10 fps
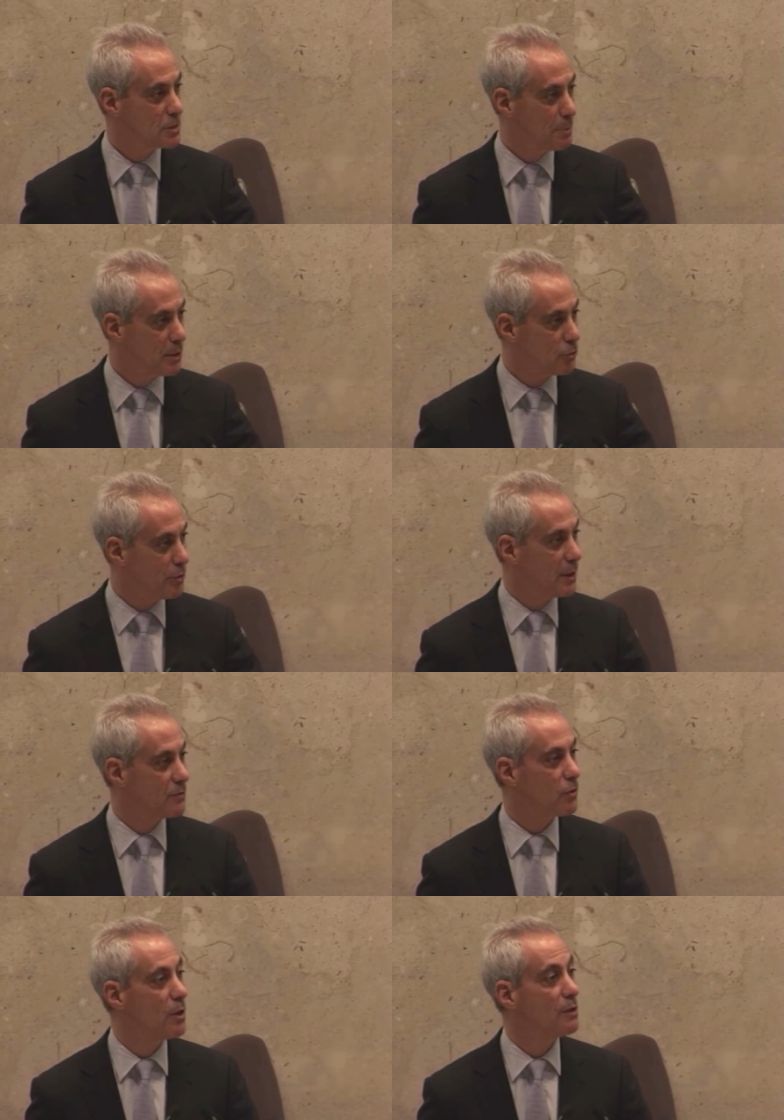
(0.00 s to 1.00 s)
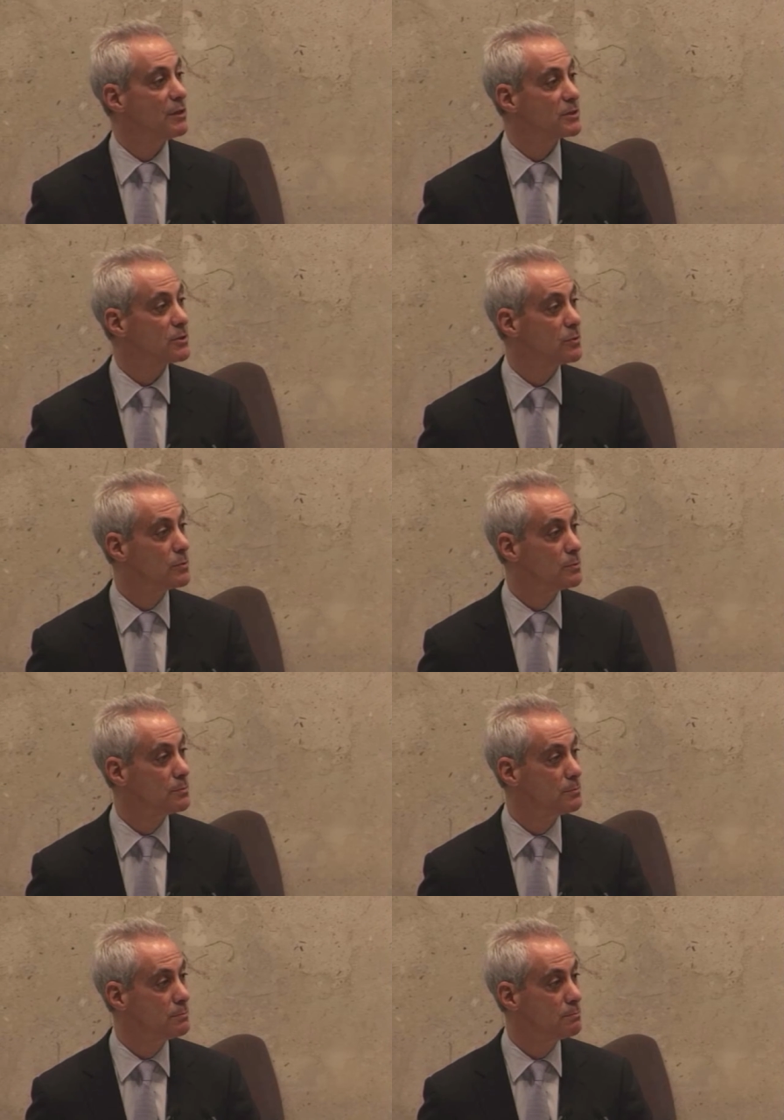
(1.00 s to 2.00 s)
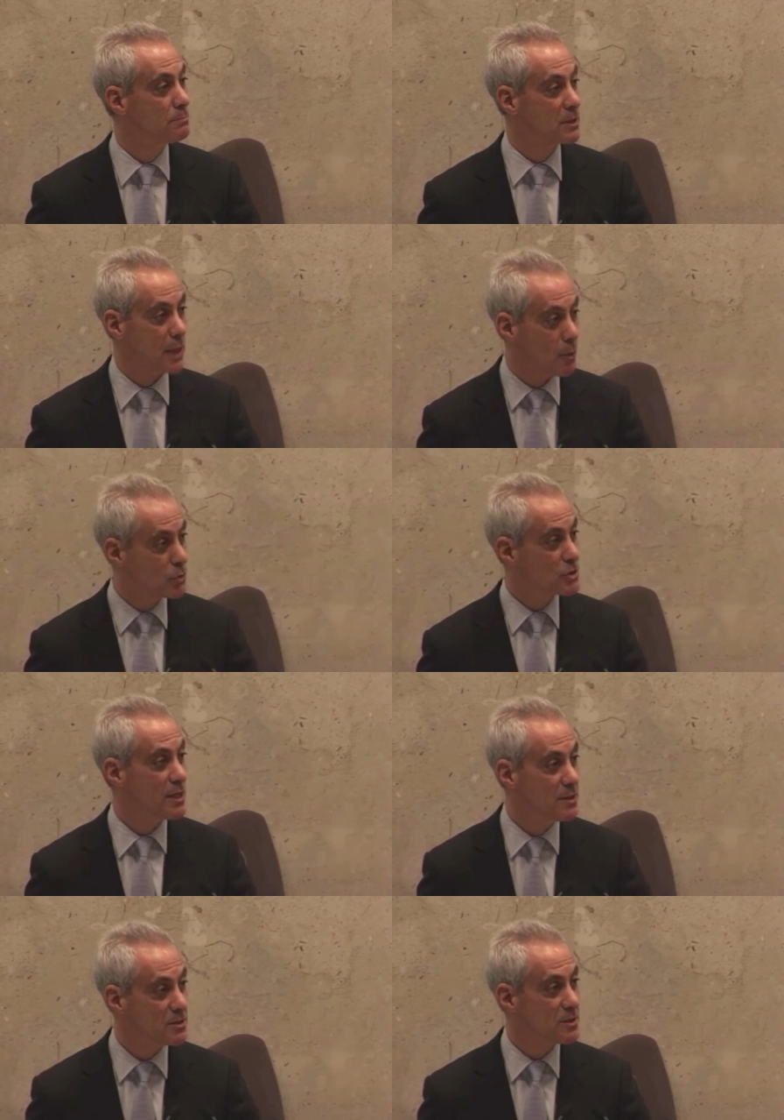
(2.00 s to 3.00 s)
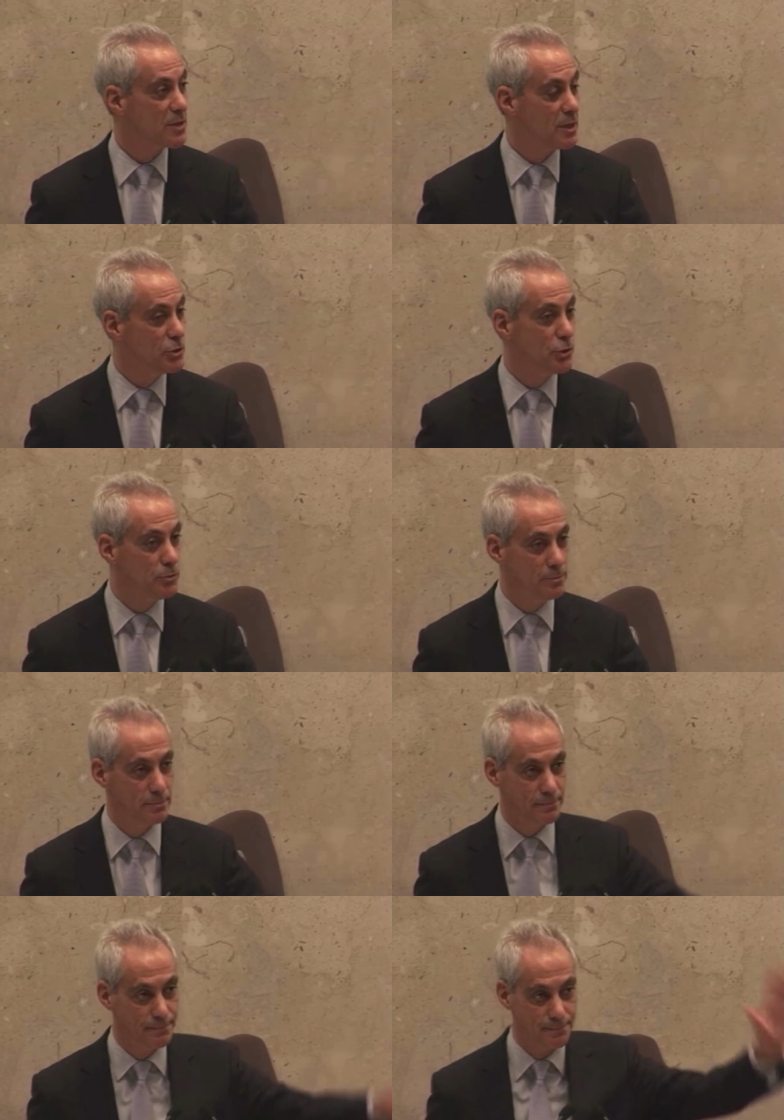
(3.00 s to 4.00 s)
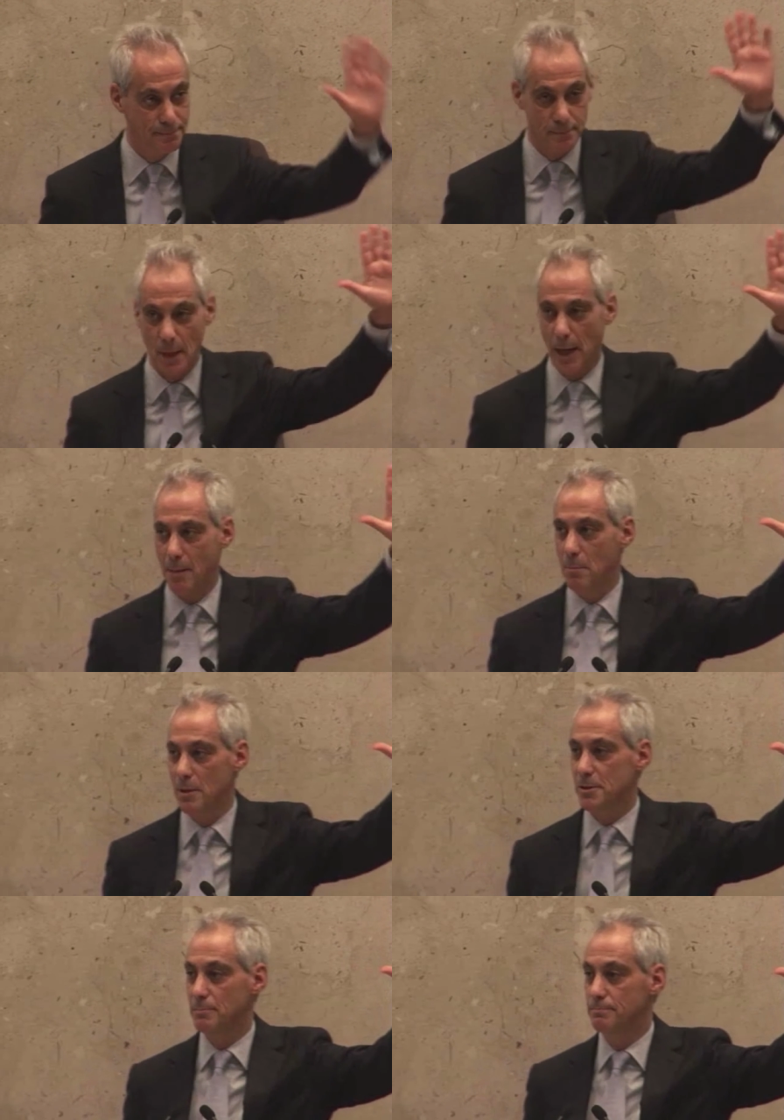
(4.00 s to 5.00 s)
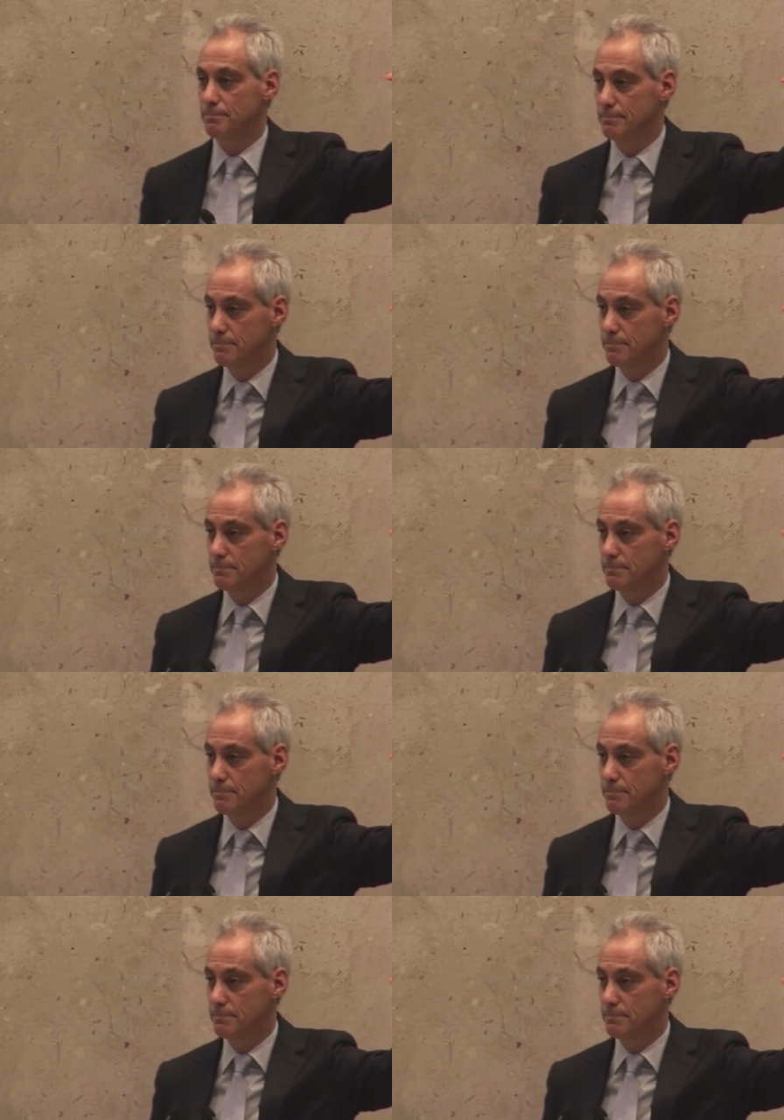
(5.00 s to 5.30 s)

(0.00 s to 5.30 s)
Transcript: is a bigotry against all of us. Because I will say this as a Jew, I am Muslim.